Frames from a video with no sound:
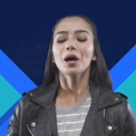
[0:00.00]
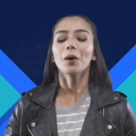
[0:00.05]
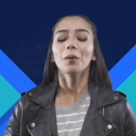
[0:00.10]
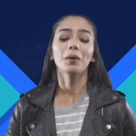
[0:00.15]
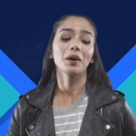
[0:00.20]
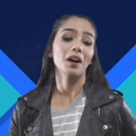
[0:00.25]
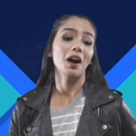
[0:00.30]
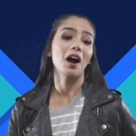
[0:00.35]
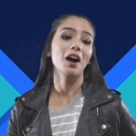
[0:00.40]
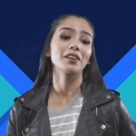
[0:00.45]

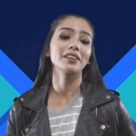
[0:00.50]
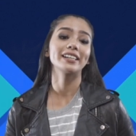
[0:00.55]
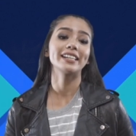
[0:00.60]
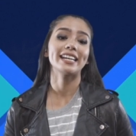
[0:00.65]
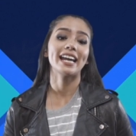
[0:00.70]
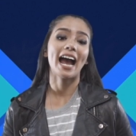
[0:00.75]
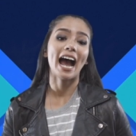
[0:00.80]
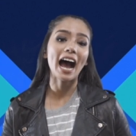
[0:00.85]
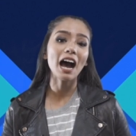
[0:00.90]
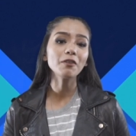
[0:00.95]
We're already
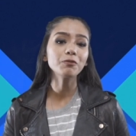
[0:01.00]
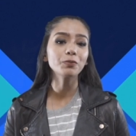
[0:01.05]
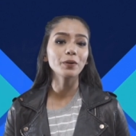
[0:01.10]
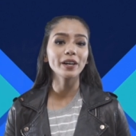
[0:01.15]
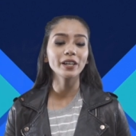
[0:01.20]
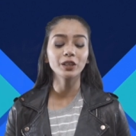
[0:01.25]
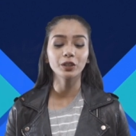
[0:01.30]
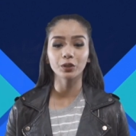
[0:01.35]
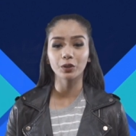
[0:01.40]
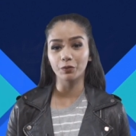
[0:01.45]

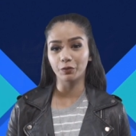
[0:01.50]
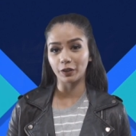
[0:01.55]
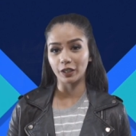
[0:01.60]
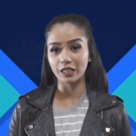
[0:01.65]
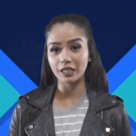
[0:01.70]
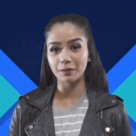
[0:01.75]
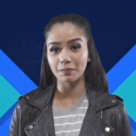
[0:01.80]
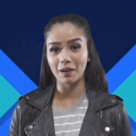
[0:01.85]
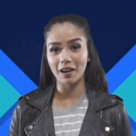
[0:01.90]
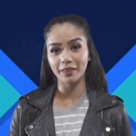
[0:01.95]
halfway through the
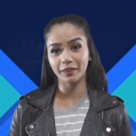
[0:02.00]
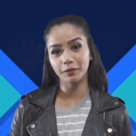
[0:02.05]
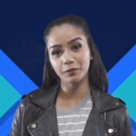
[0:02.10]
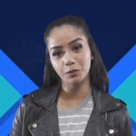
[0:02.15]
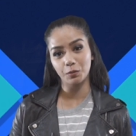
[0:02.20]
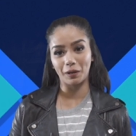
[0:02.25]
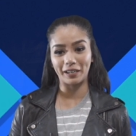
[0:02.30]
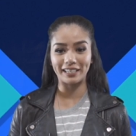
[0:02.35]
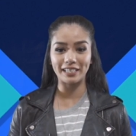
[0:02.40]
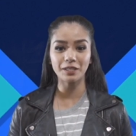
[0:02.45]
first month of
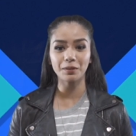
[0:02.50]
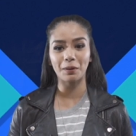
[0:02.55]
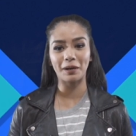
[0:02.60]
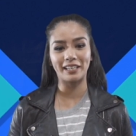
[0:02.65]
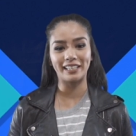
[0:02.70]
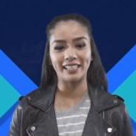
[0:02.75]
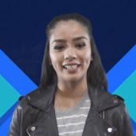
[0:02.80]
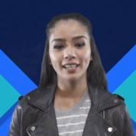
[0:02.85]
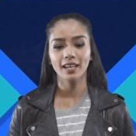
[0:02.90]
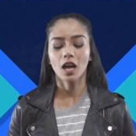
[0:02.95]

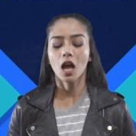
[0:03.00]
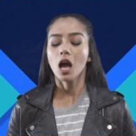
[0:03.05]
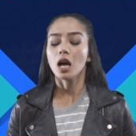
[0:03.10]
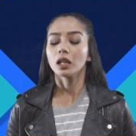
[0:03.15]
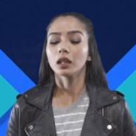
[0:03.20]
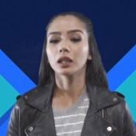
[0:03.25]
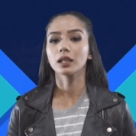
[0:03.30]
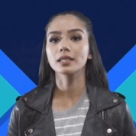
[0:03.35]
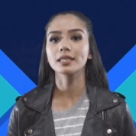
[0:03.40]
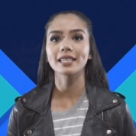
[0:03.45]
2020.
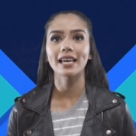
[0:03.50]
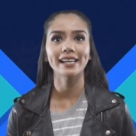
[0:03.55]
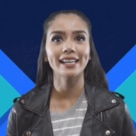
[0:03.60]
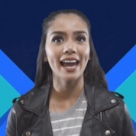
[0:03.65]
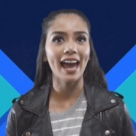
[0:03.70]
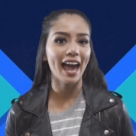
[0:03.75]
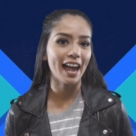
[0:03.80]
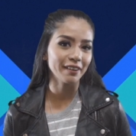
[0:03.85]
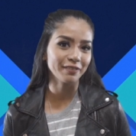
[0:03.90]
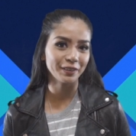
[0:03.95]
Looks like
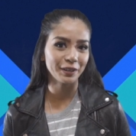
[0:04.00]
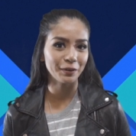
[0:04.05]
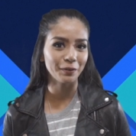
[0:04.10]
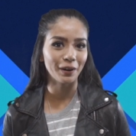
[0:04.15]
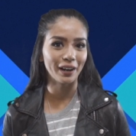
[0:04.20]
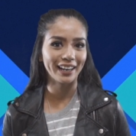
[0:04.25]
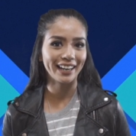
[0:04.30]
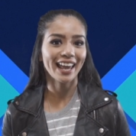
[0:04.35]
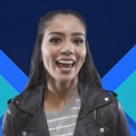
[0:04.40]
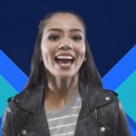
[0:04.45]

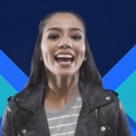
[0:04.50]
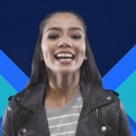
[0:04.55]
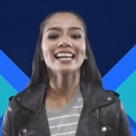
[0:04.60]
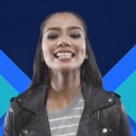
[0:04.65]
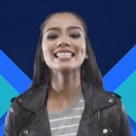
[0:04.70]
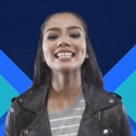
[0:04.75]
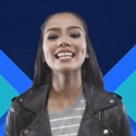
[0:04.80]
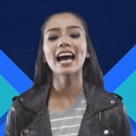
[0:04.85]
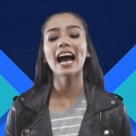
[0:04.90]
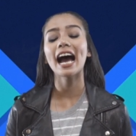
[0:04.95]
everyone
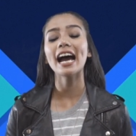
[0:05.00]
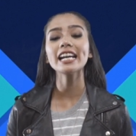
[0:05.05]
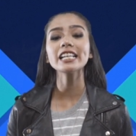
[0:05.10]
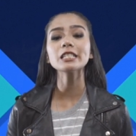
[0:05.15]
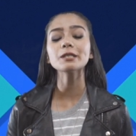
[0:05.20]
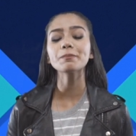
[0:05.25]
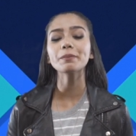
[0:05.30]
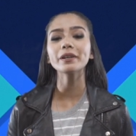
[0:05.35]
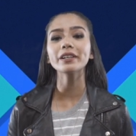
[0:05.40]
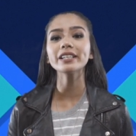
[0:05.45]
is in high
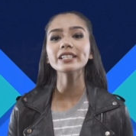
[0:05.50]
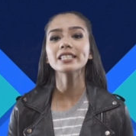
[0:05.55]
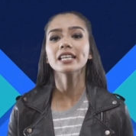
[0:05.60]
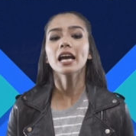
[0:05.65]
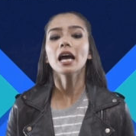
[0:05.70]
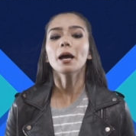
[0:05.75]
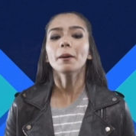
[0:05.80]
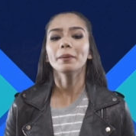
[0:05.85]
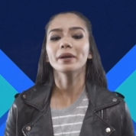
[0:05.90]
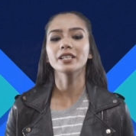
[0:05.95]
spirits
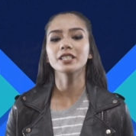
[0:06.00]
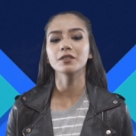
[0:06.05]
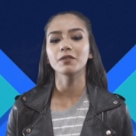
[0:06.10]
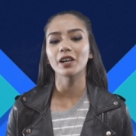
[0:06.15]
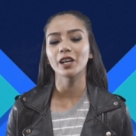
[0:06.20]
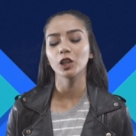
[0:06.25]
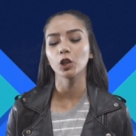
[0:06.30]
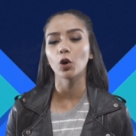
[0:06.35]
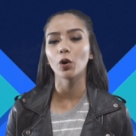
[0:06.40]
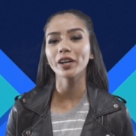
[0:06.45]
because of
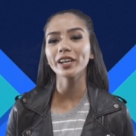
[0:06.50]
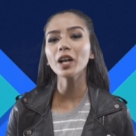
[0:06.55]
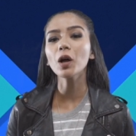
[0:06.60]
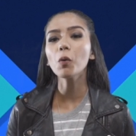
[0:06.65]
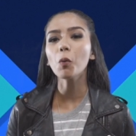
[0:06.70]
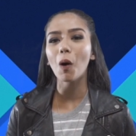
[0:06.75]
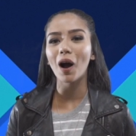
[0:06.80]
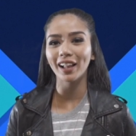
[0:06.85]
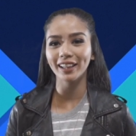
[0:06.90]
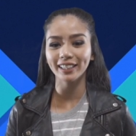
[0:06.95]
our Loyal
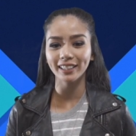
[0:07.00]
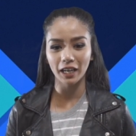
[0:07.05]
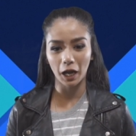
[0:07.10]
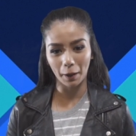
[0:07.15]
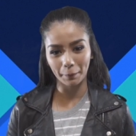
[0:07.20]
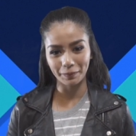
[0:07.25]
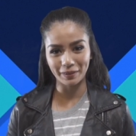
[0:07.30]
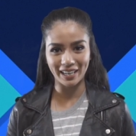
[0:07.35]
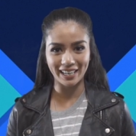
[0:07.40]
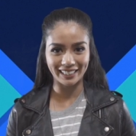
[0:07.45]
Wallet
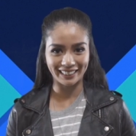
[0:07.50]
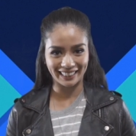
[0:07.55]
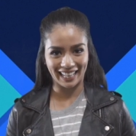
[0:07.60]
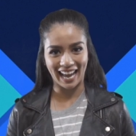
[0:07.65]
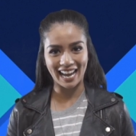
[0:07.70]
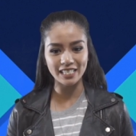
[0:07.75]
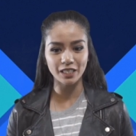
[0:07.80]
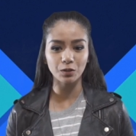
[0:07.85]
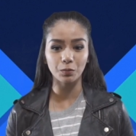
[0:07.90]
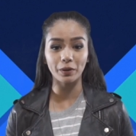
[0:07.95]
update
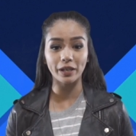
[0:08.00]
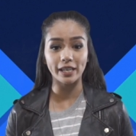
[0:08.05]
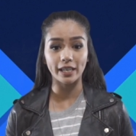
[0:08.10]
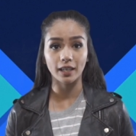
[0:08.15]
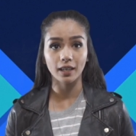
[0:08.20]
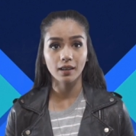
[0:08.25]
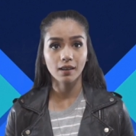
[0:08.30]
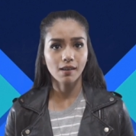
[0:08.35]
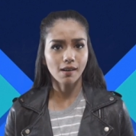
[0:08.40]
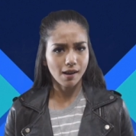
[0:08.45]
last
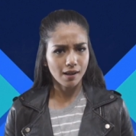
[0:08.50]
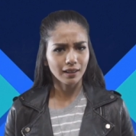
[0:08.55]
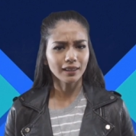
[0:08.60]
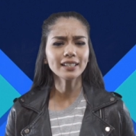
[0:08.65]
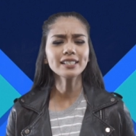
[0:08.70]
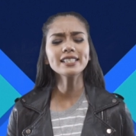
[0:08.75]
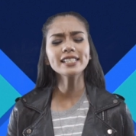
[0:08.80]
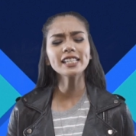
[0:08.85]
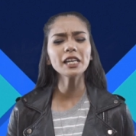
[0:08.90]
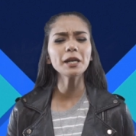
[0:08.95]
week.
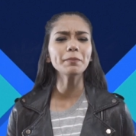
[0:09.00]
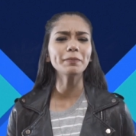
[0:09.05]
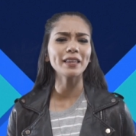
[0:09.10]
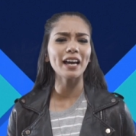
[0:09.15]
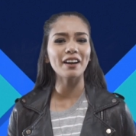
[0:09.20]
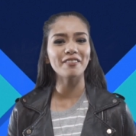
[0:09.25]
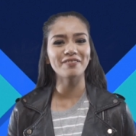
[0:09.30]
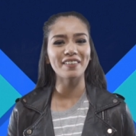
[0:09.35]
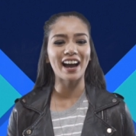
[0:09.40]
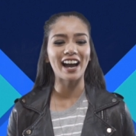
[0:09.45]
Let's keep
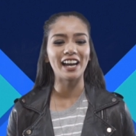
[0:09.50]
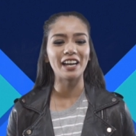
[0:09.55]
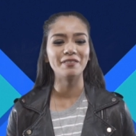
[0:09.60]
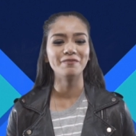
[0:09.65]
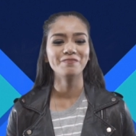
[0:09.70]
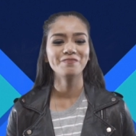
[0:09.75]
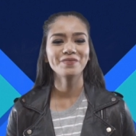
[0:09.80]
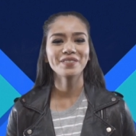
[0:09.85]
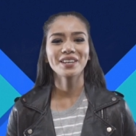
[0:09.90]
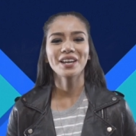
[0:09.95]
that vibe.
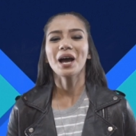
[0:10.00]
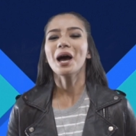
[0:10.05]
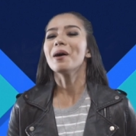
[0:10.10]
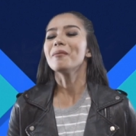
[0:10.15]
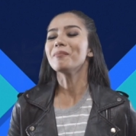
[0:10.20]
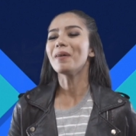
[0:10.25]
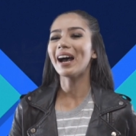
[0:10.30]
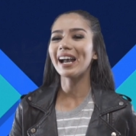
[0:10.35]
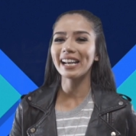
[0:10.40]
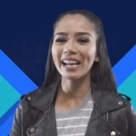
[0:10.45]

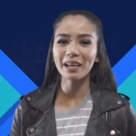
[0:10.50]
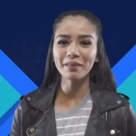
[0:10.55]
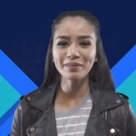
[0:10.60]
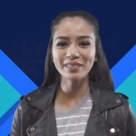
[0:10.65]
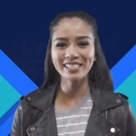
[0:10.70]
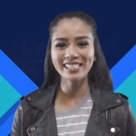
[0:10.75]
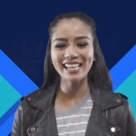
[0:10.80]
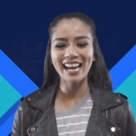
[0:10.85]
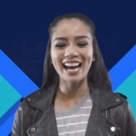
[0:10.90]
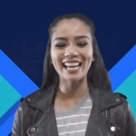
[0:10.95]
My
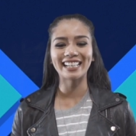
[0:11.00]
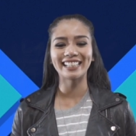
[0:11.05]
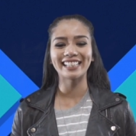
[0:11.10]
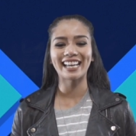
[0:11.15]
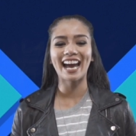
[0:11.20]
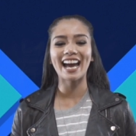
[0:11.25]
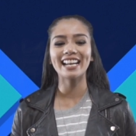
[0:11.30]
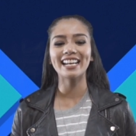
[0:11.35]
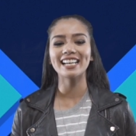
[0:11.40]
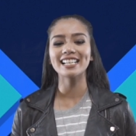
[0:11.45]
name's Gianna
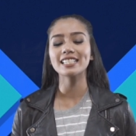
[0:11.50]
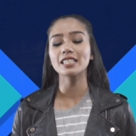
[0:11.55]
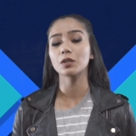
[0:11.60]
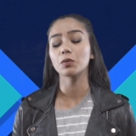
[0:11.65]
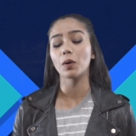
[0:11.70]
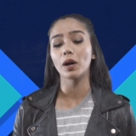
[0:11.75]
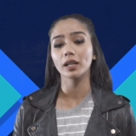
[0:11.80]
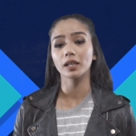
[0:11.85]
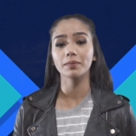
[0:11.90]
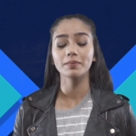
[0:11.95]
Lianes and
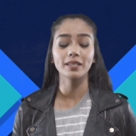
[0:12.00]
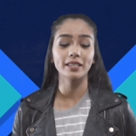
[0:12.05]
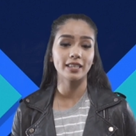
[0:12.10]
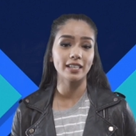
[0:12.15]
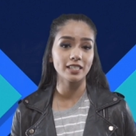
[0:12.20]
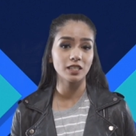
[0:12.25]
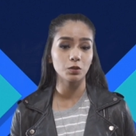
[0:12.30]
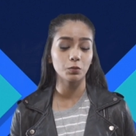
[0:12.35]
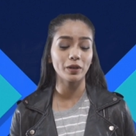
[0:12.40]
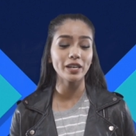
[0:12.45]
welcome to
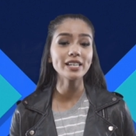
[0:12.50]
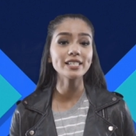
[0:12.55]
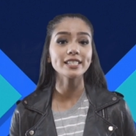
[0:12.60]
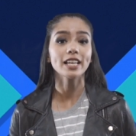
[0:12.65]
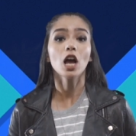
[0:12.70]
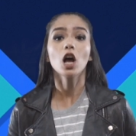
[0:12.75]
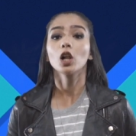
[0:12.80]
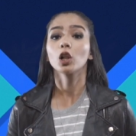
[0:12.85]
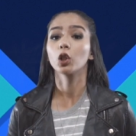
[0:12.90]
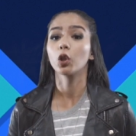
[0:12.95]
this week's
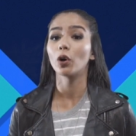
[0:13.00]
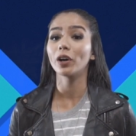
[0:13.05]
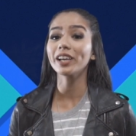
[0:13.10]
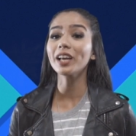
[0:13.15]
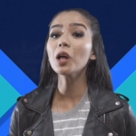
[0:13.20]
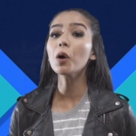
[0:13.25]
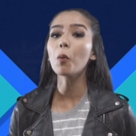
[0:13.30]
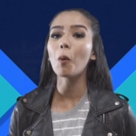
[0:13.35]
Loyal